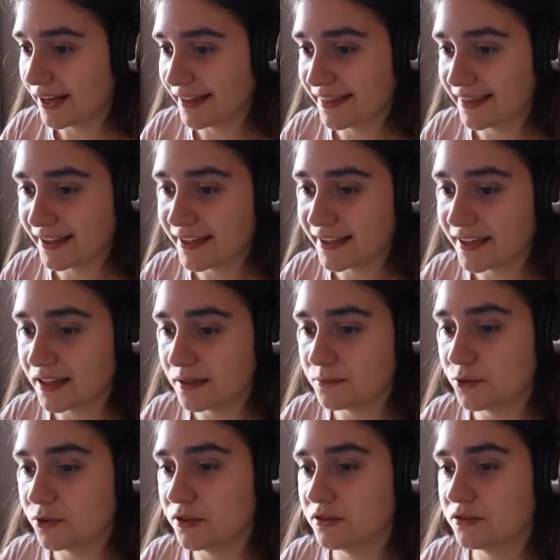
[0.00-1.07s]
I think
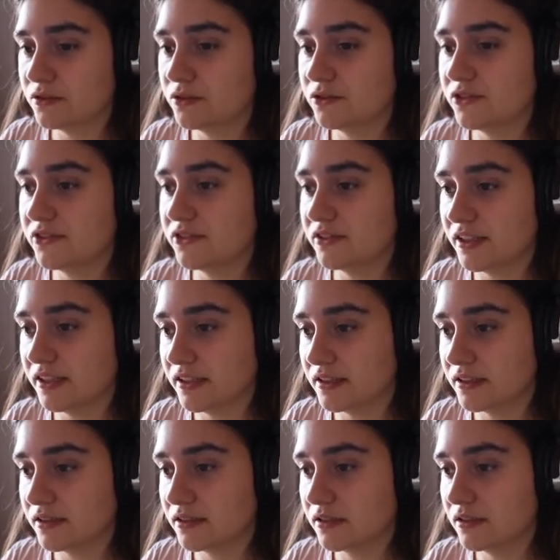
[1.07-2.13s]
I'm going to
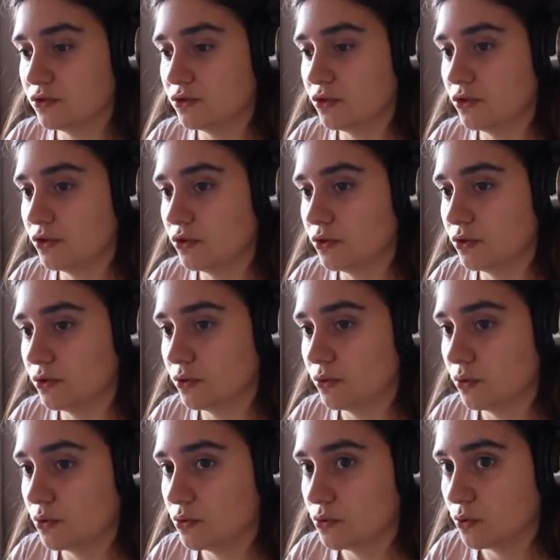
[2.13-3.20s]
stick
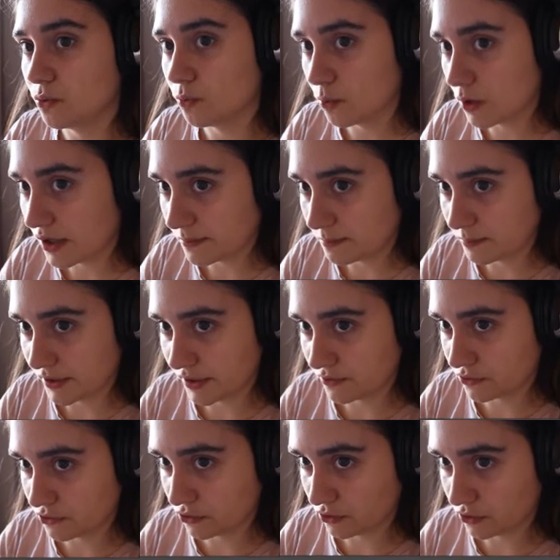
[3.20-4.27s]
to one
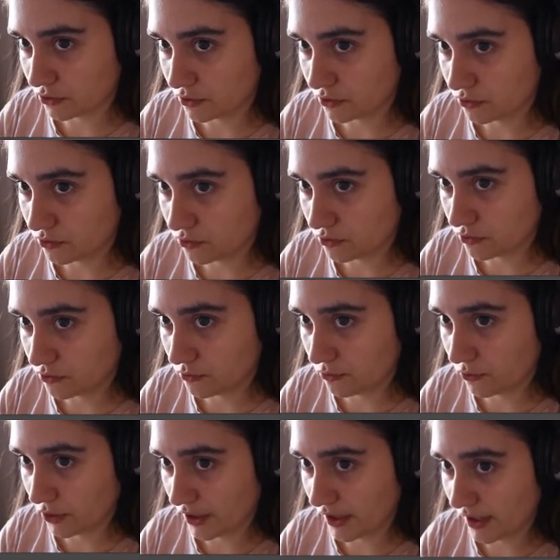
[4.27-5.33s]
picture
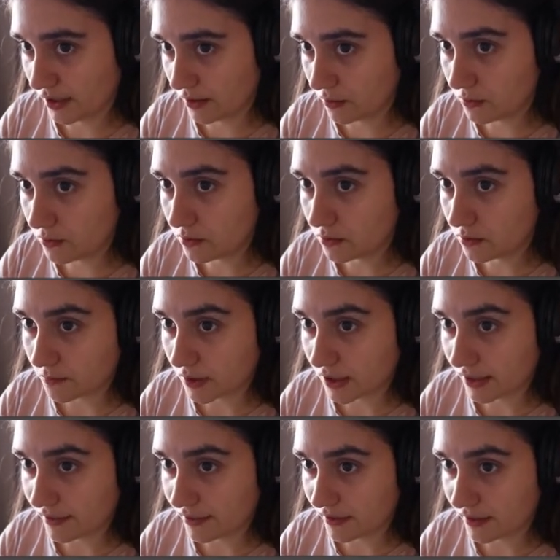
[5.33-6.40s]
for now.
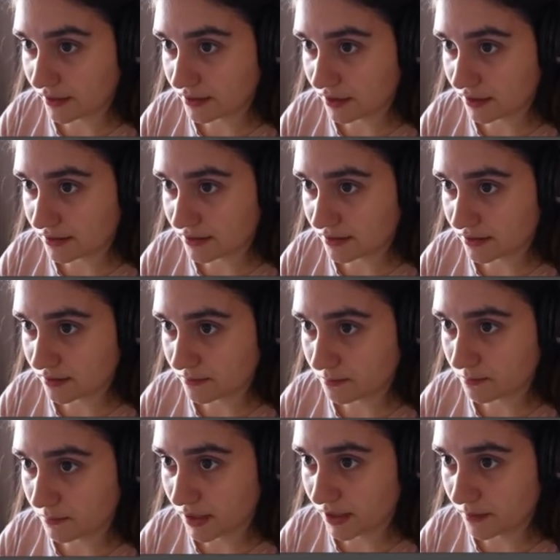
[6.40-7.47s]
I think that's
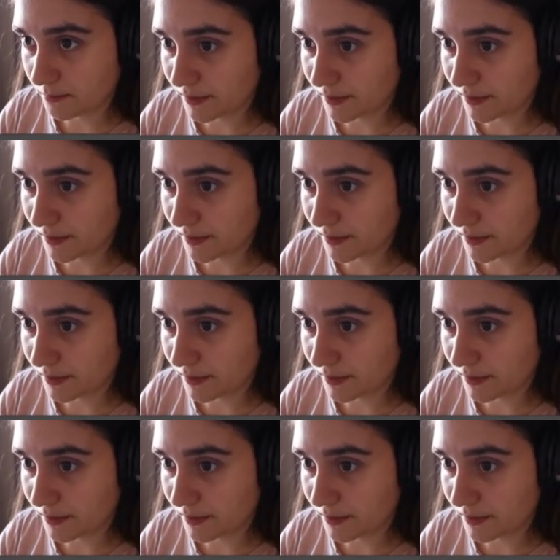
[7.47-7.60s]
my